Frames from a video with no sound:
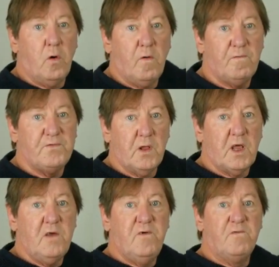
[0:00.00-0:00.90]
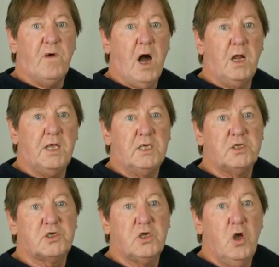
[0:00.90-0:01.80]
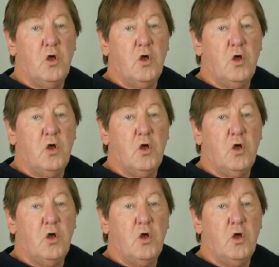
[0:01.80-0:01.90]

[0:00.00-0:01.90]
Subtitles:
of the life of Alex